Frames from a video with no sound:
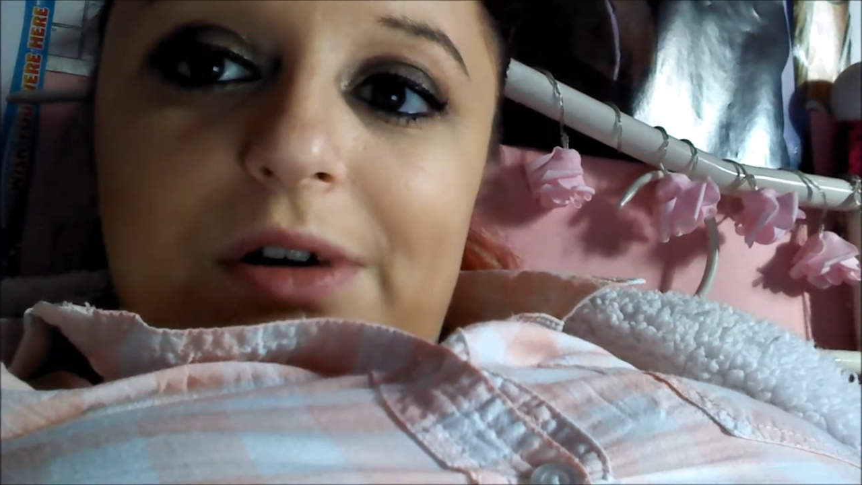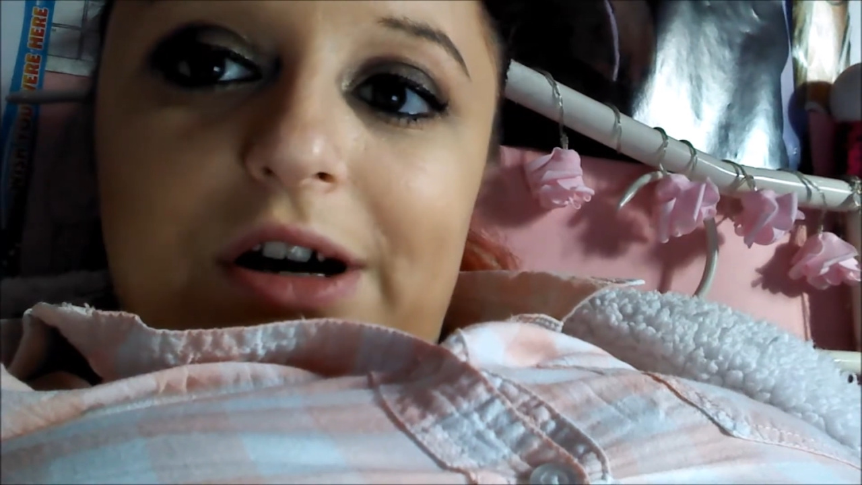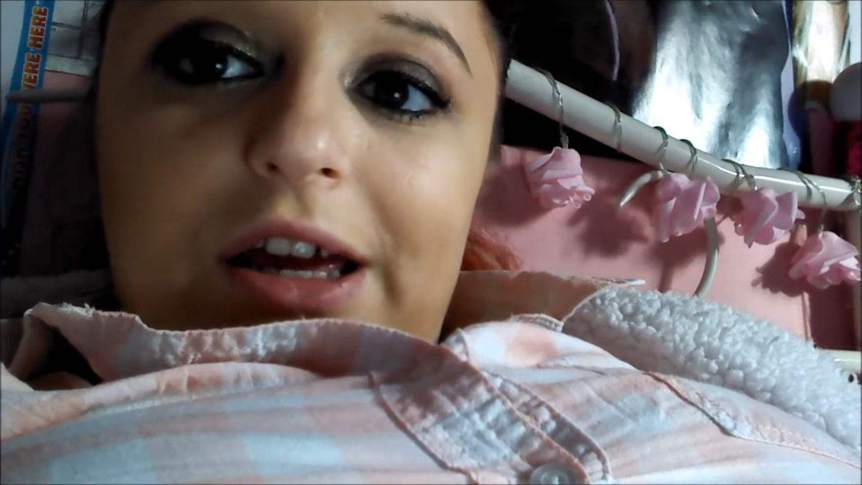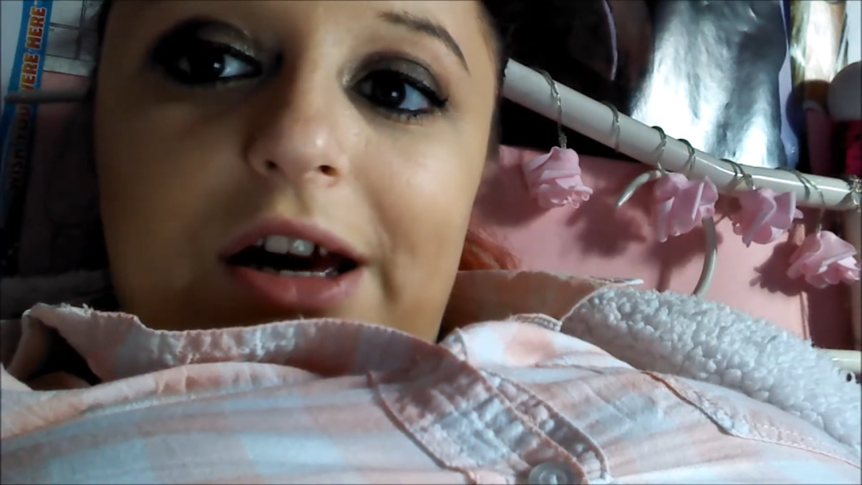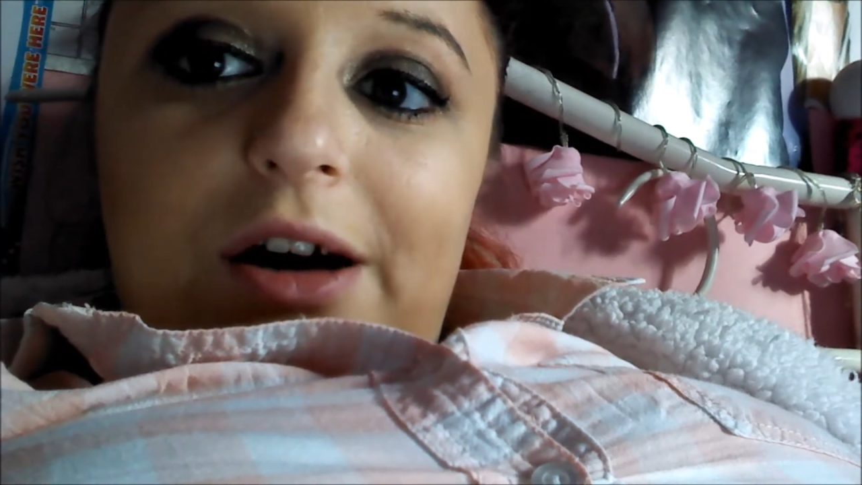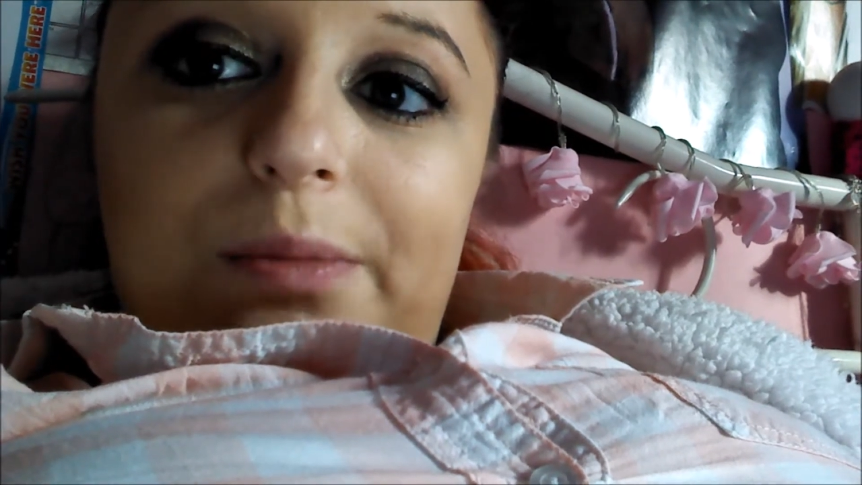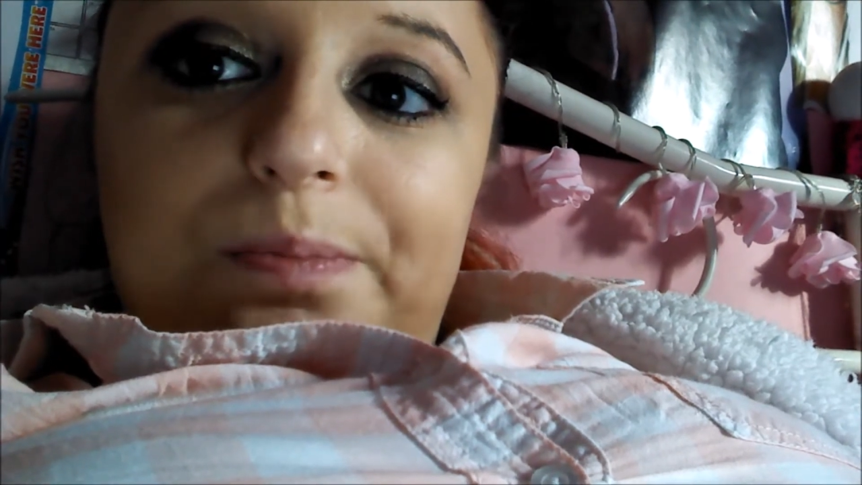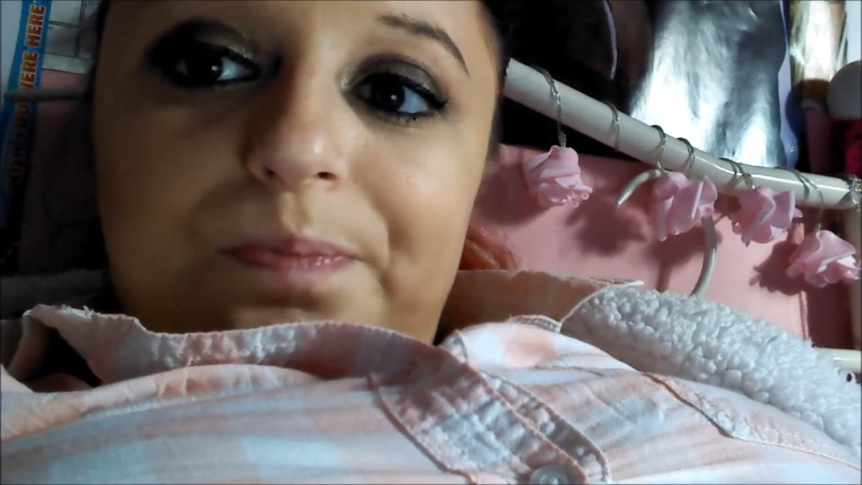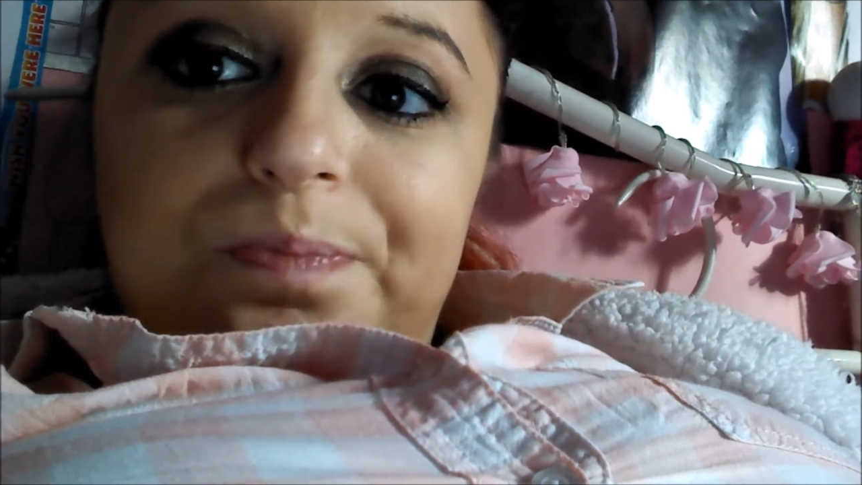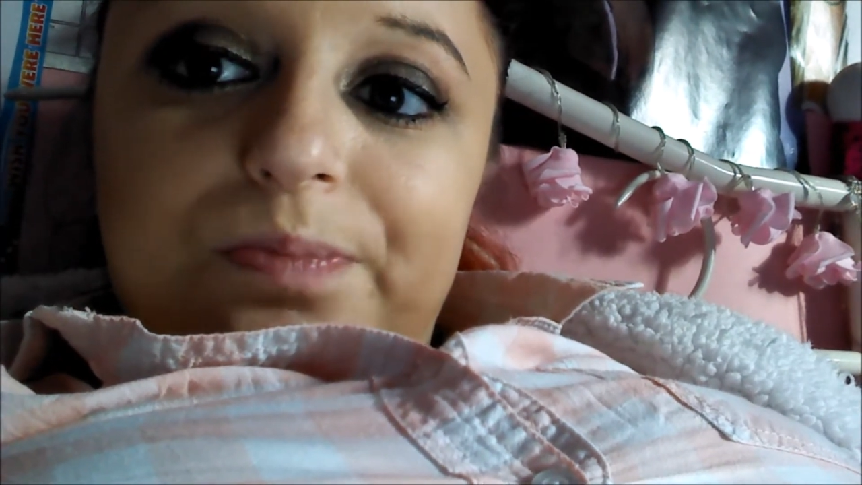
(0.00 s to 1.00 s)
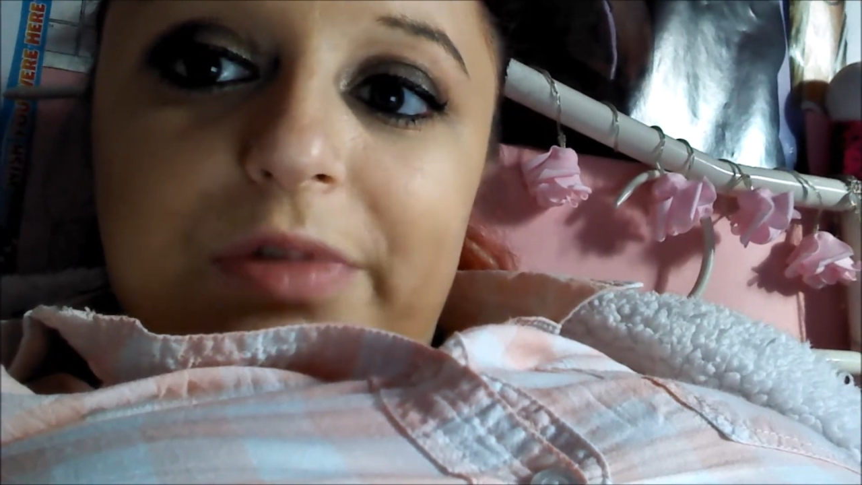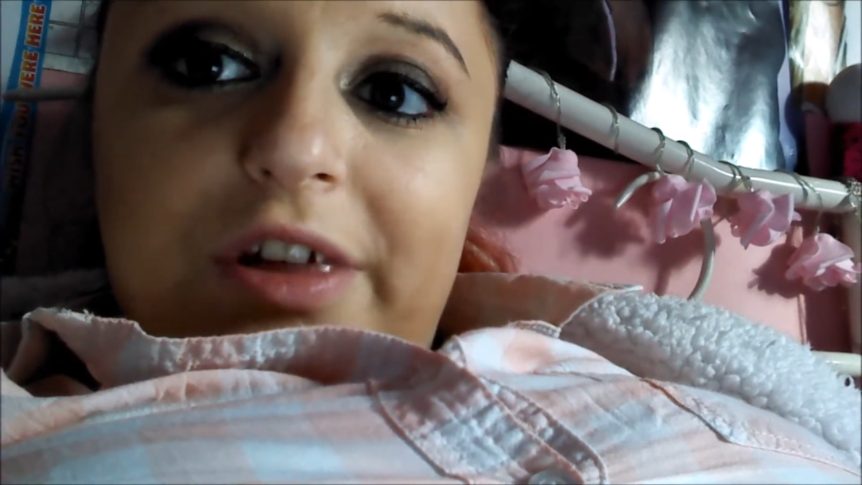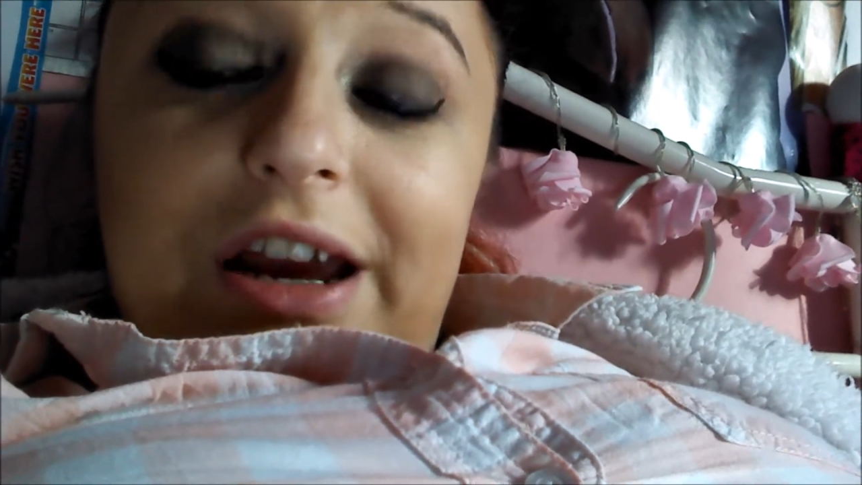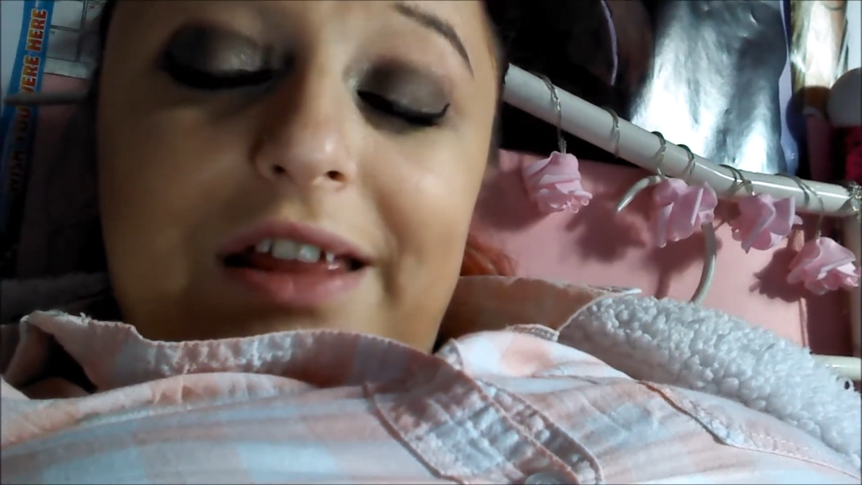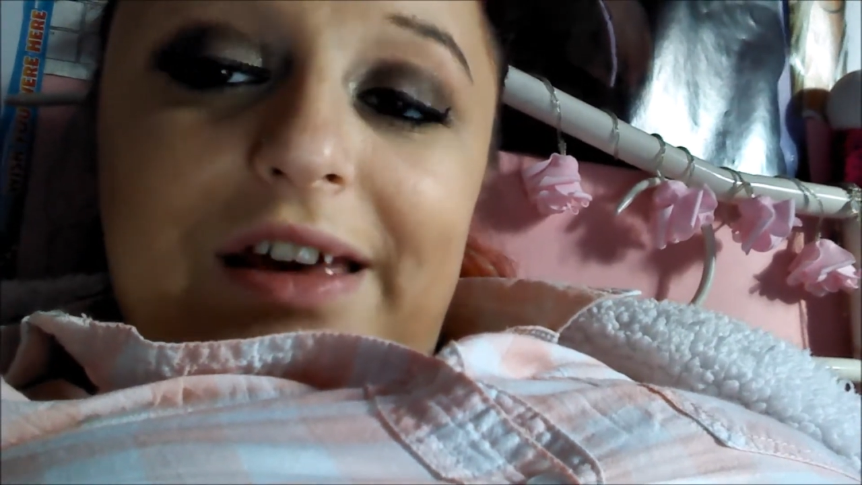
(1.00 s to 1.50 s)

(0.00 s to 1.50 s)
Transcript: my thing